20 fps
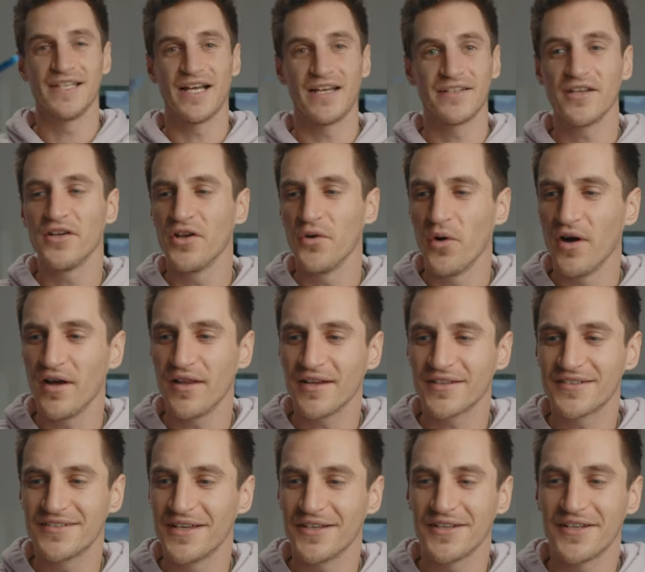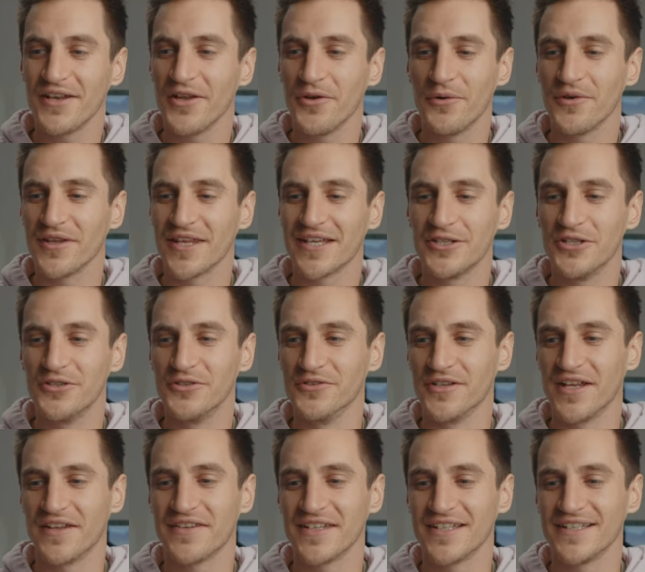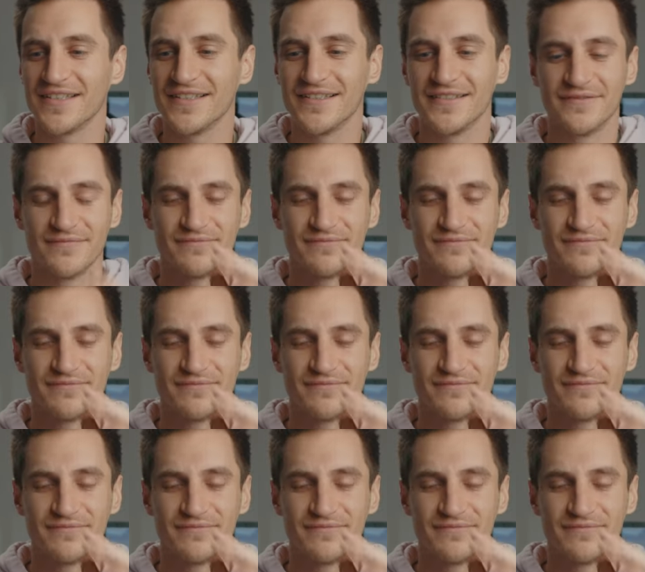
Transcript: I don't know what I don't know what they're called. I think